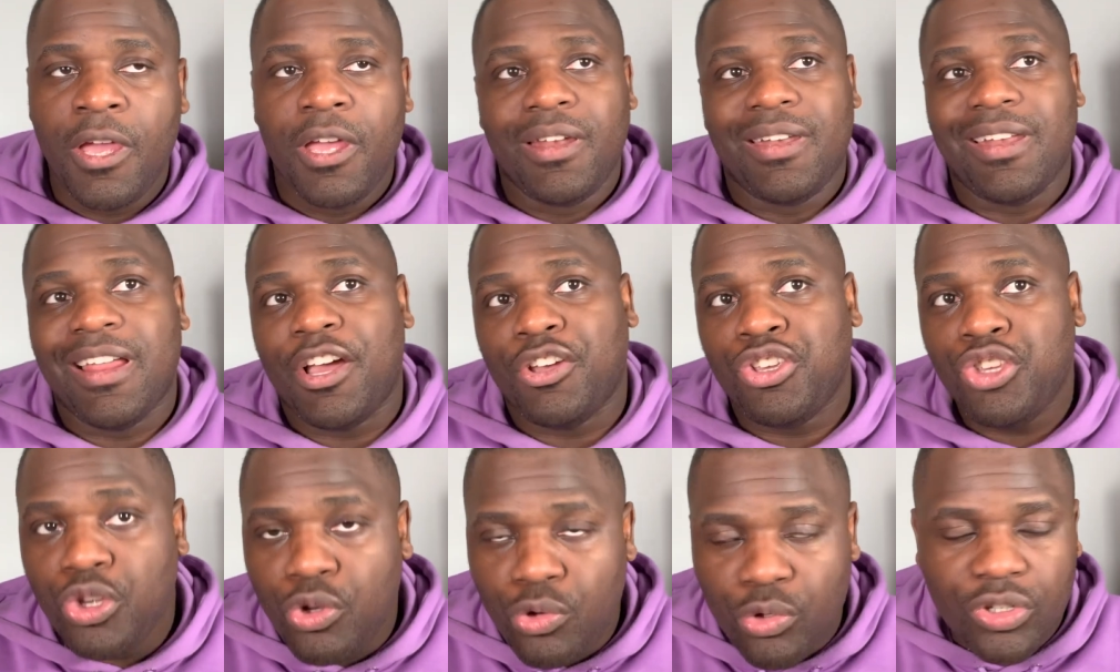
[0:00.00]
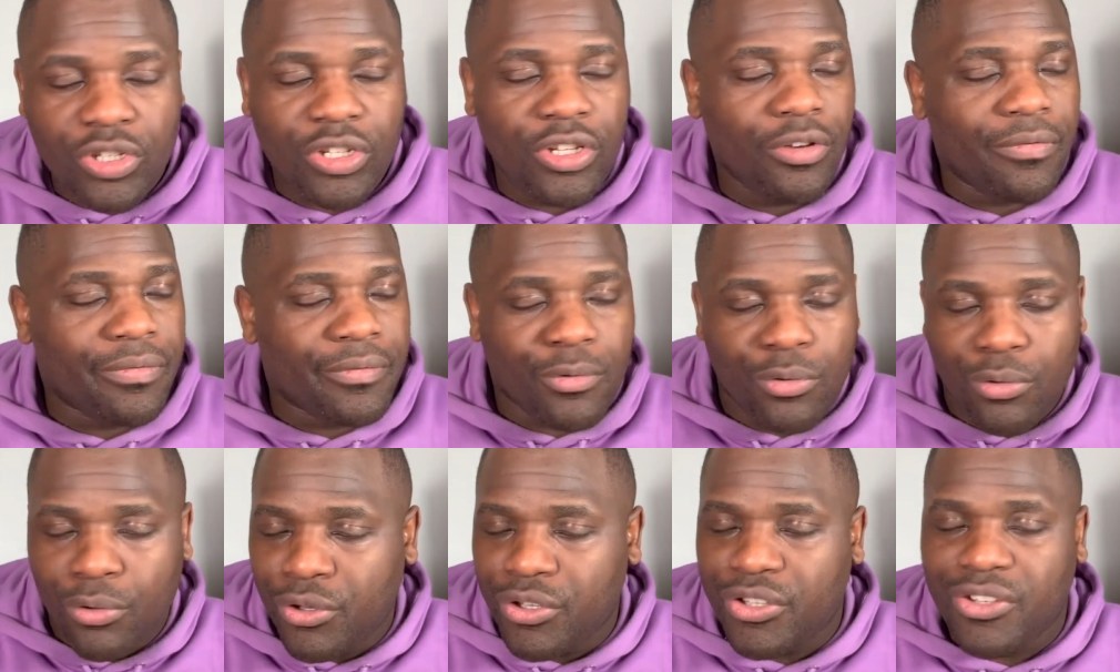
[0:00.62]
Now, usually, of
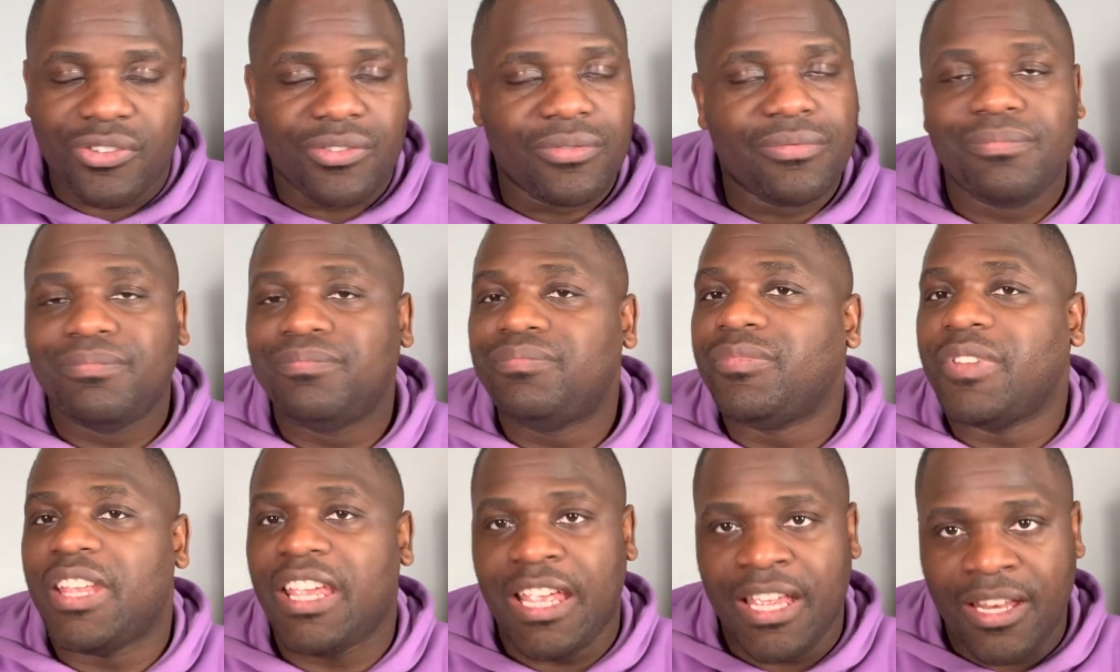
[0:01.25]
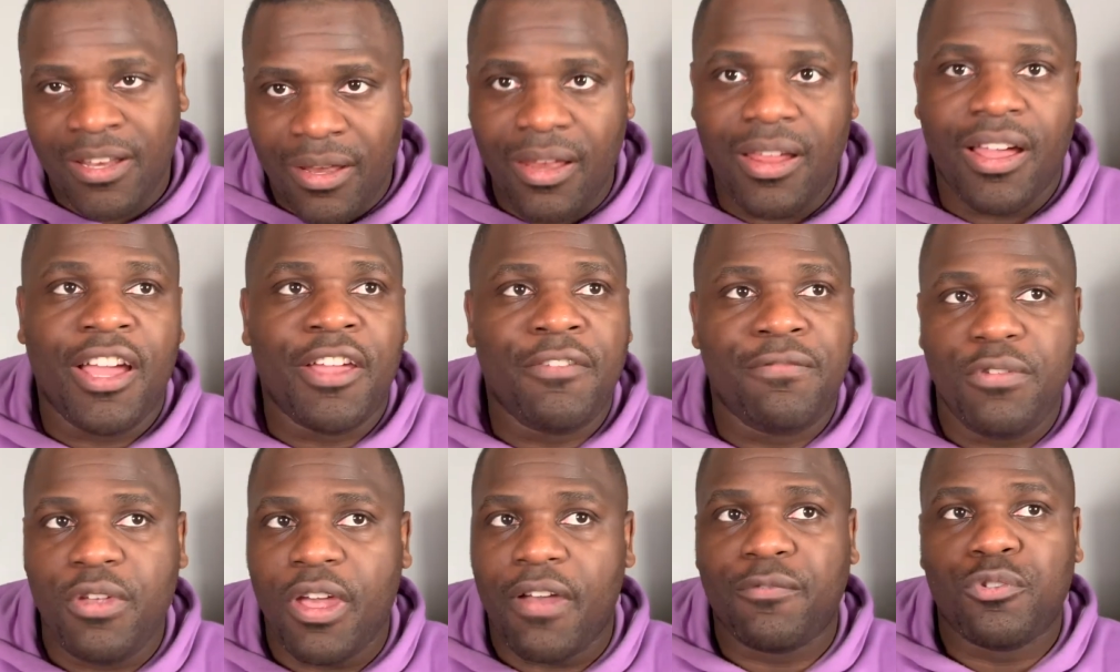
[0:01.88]
course, in
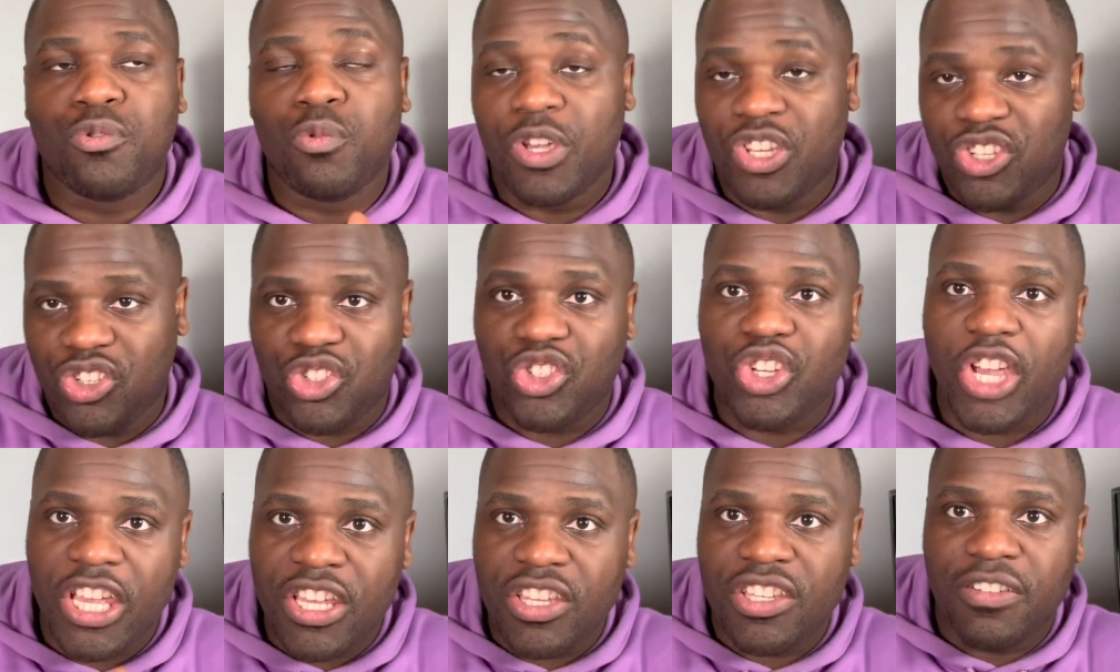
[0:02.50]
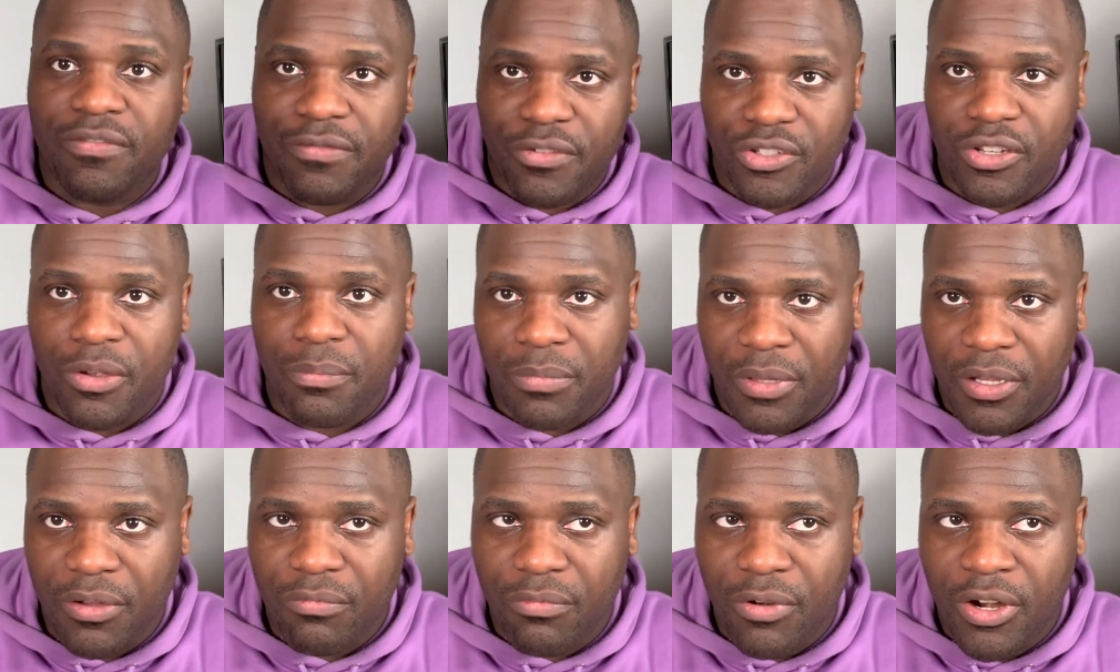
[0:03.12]
life you have to exchange it for
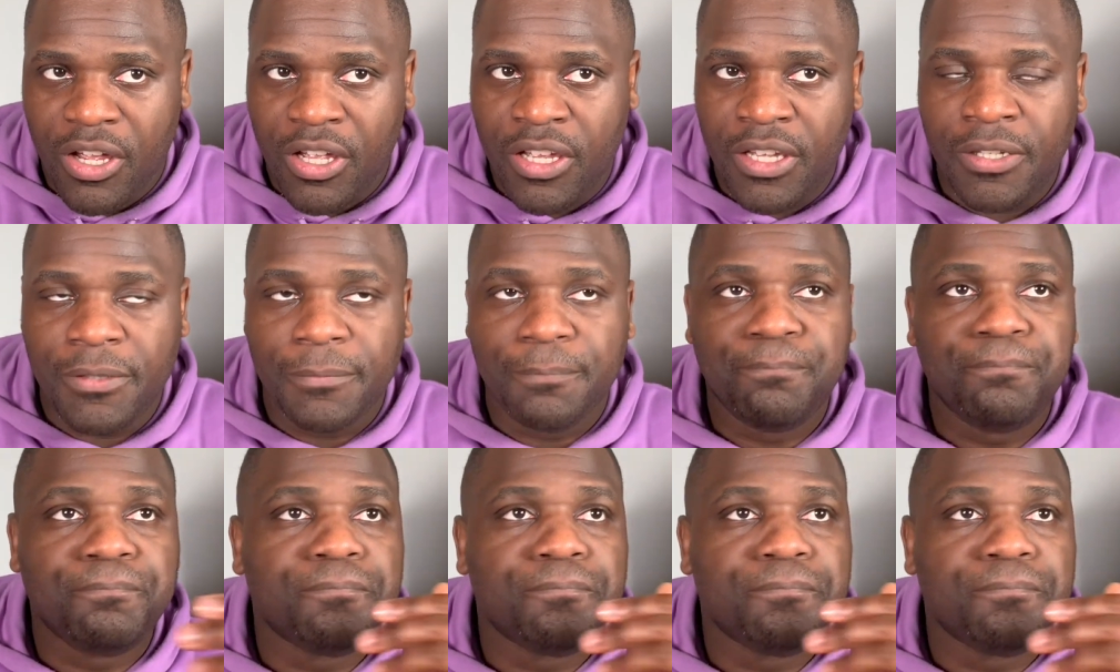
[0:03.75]
something, right?